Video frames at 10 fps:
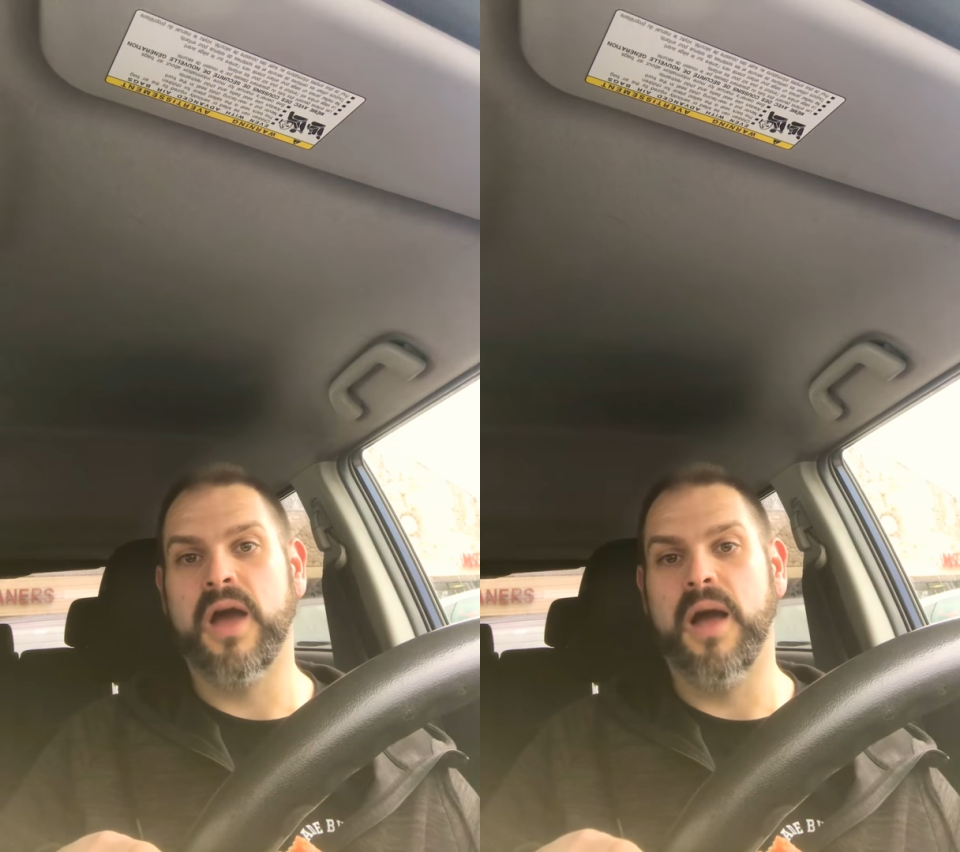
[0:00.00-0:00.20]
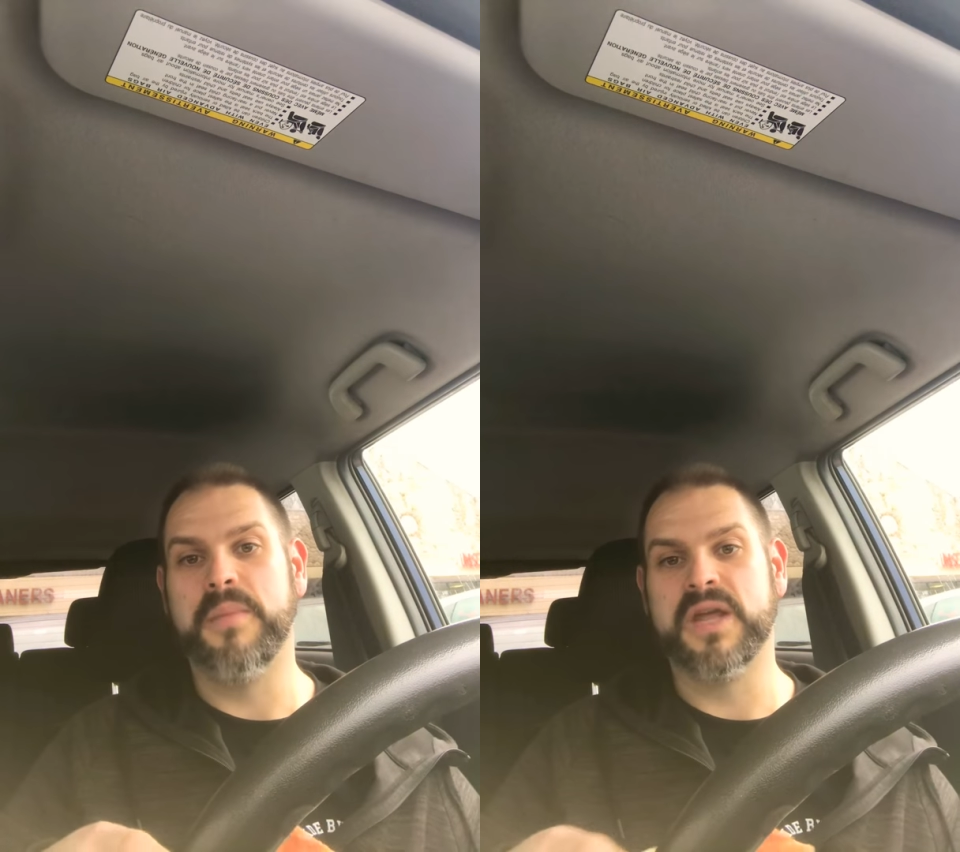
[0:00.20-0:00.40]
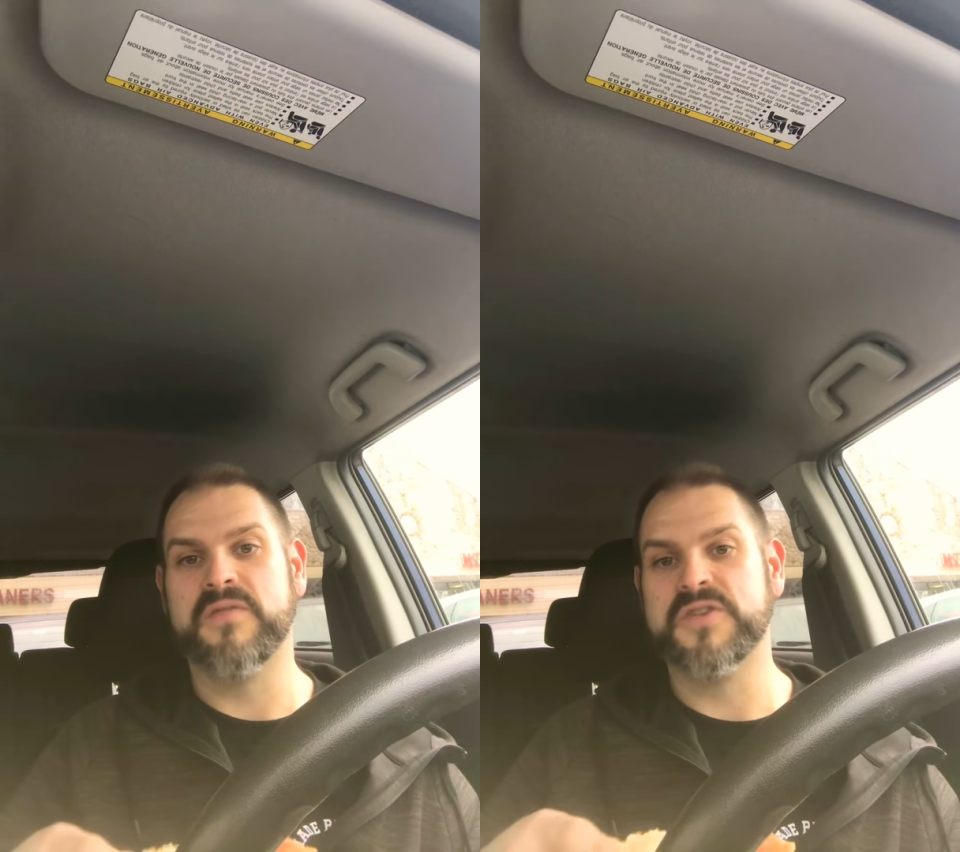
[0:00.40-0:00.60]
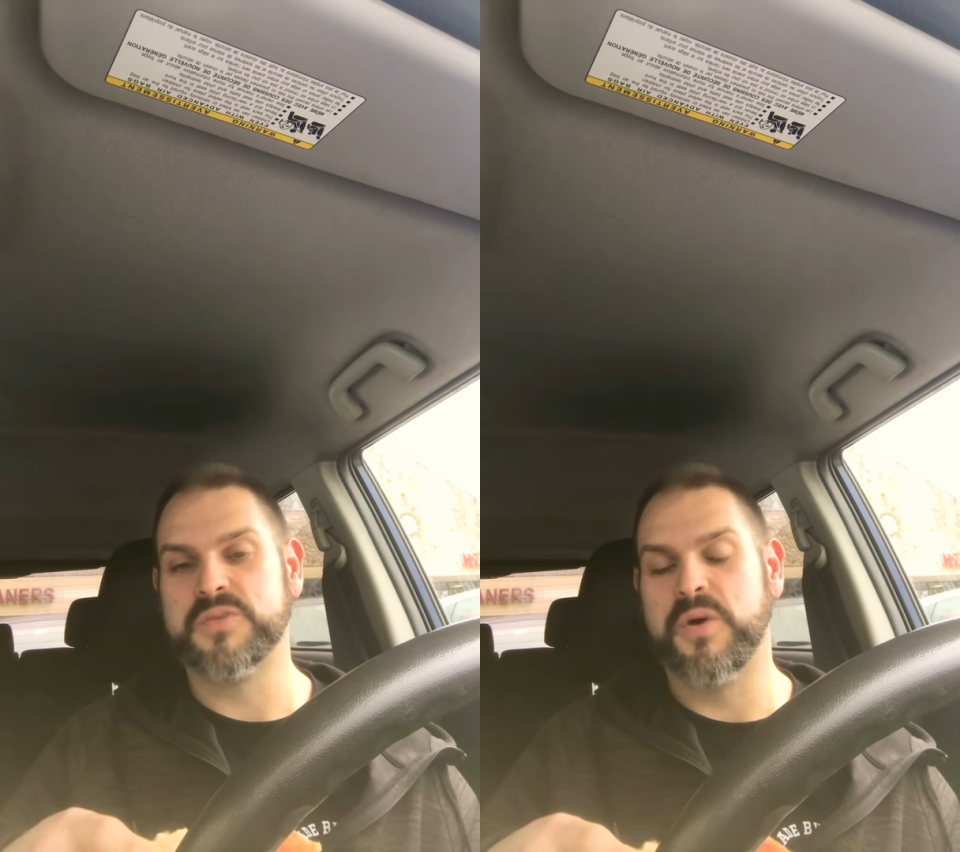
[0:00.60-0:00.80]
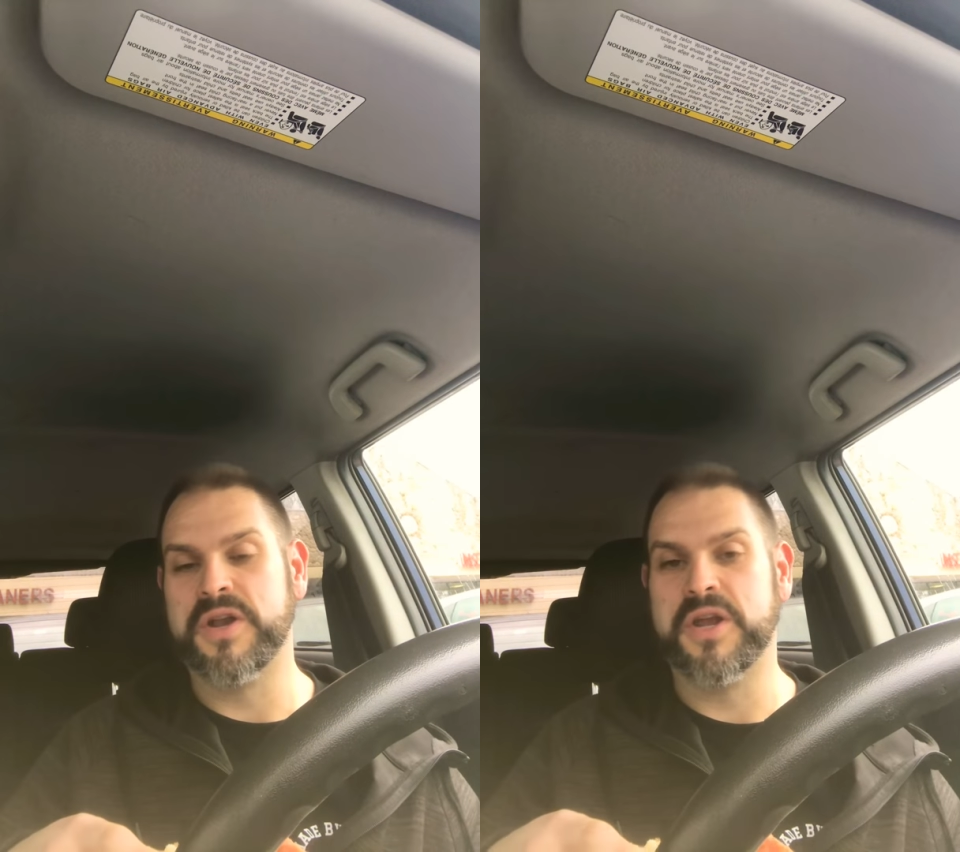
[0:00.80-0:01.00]
Uh, I'm going to give
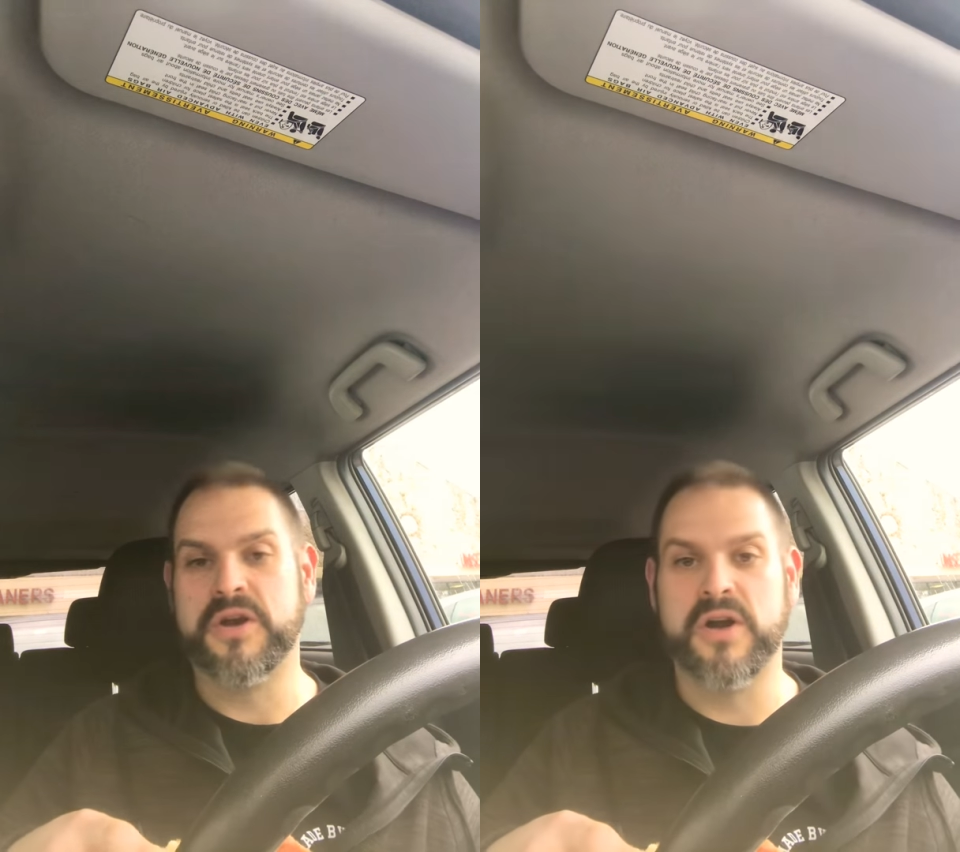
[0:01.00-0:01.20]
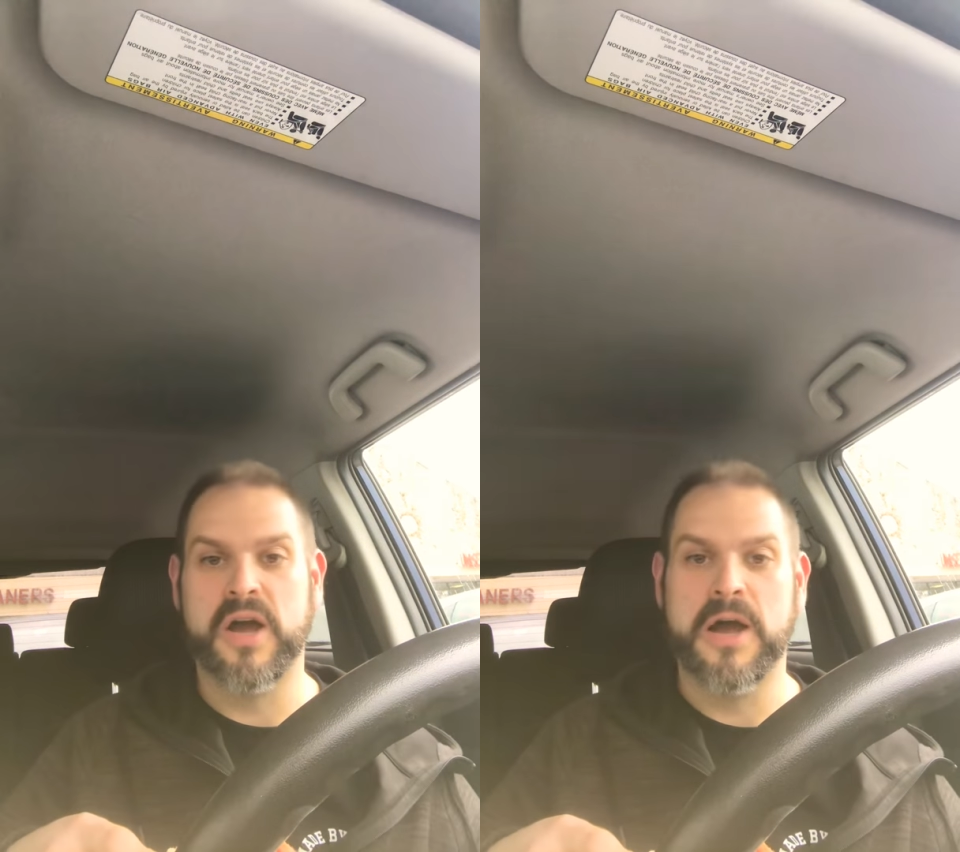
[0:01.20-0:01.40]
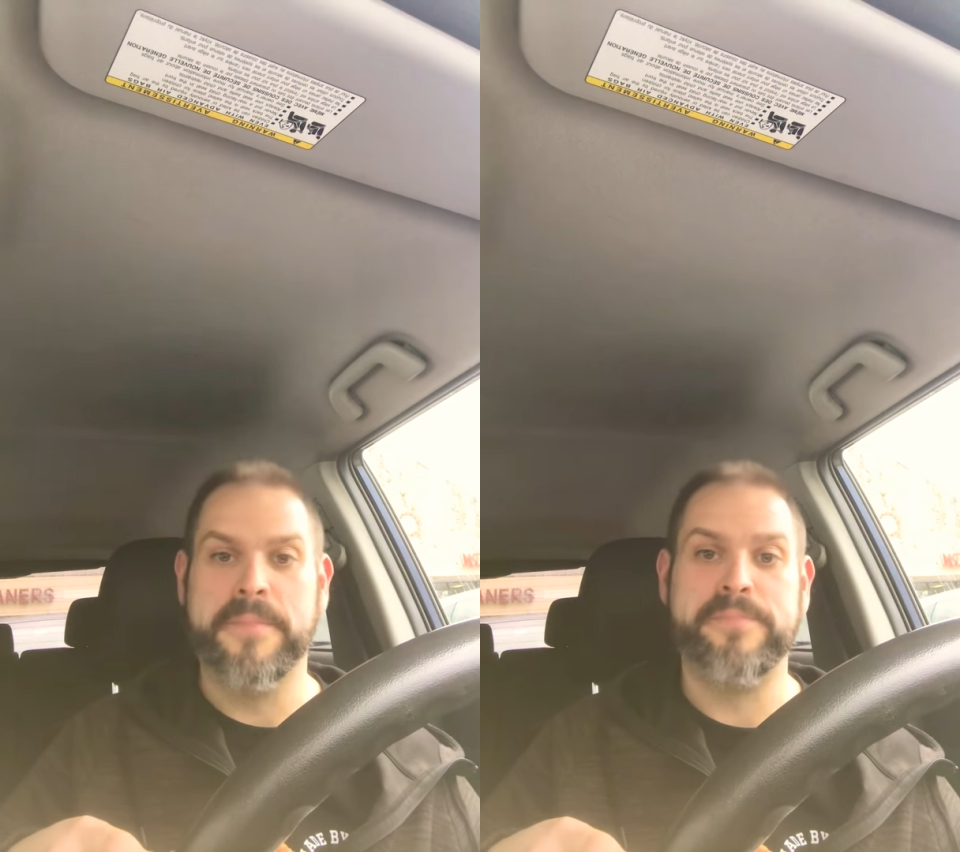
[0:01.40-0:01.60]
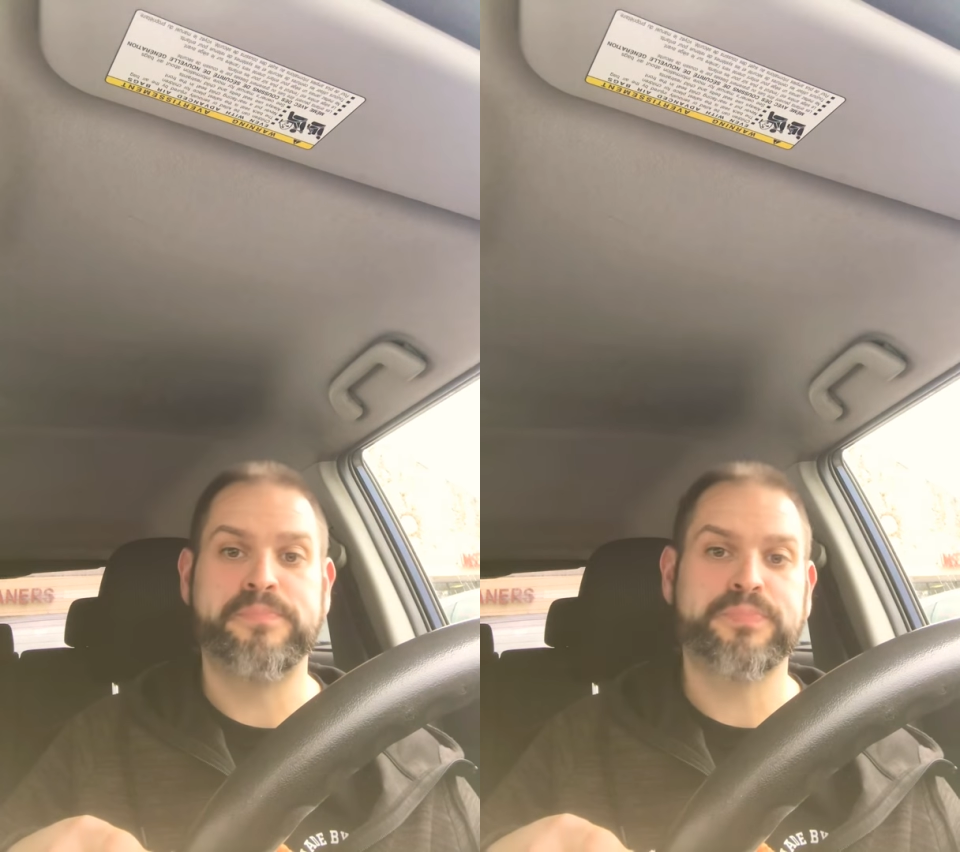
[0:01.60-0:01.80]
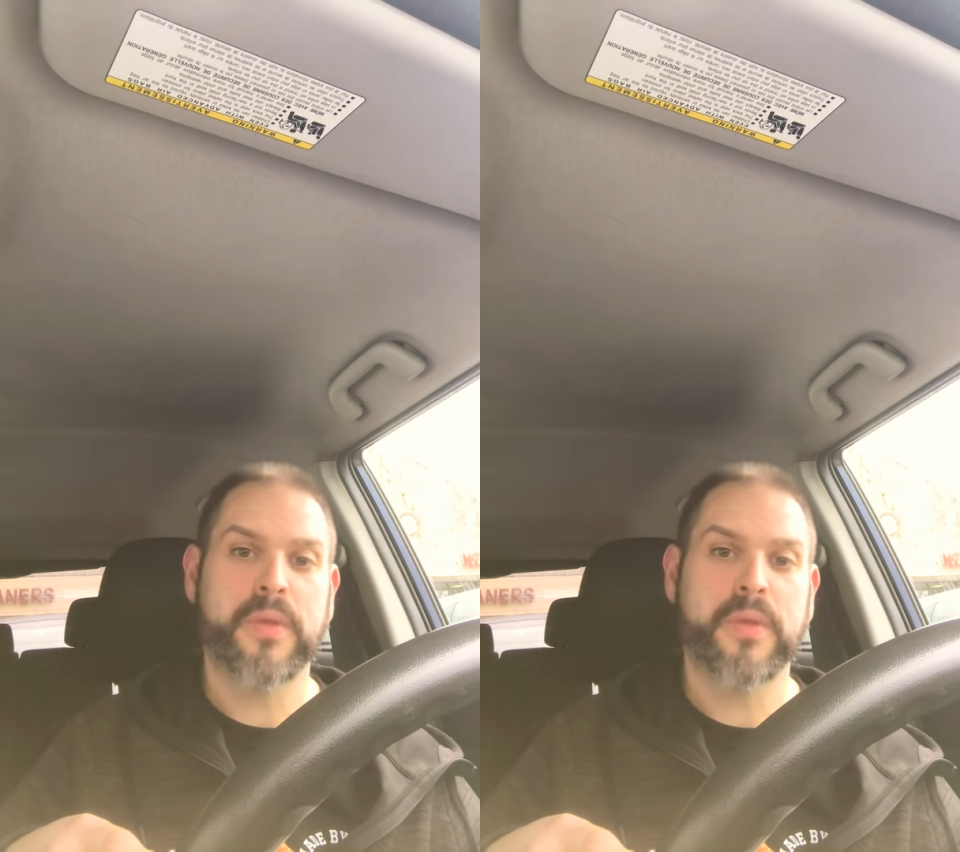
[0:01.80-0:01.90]
this one here, um,